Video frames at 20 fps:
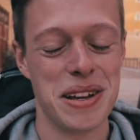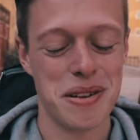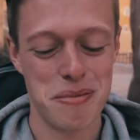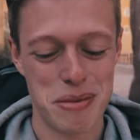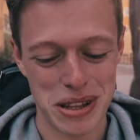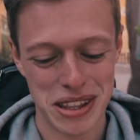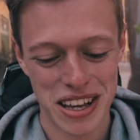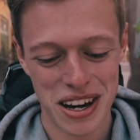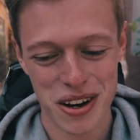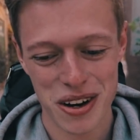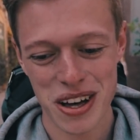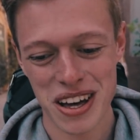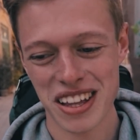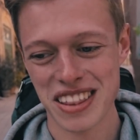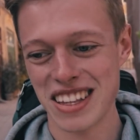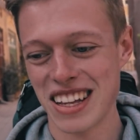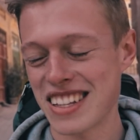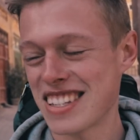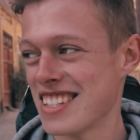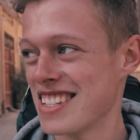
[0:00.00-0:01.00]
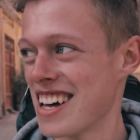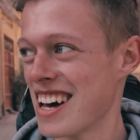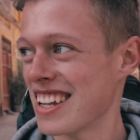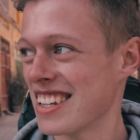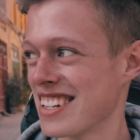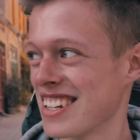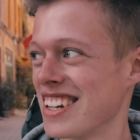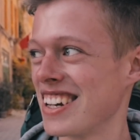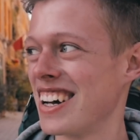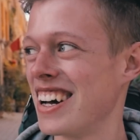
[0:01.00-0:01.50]
but now that's
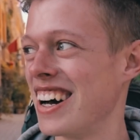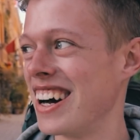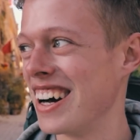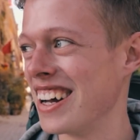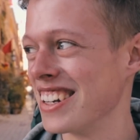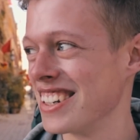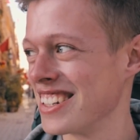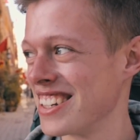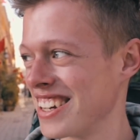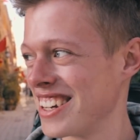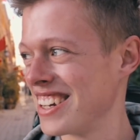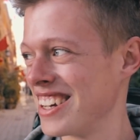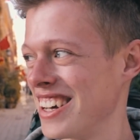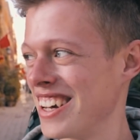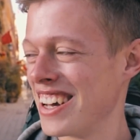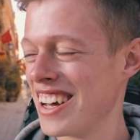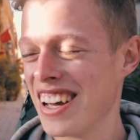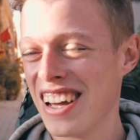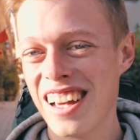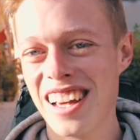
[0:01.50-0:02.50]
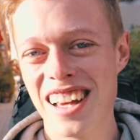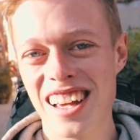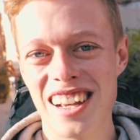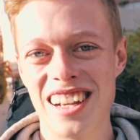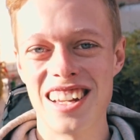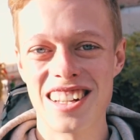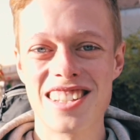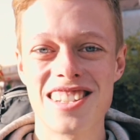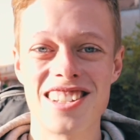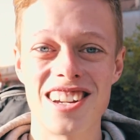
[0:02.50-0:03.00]
that, and
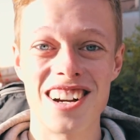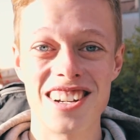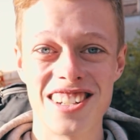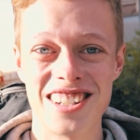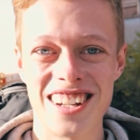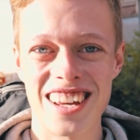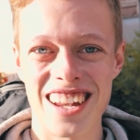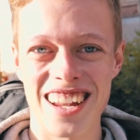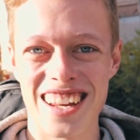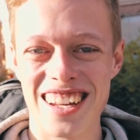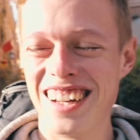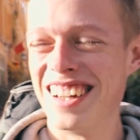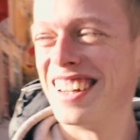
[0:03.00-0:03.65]
let's start the day.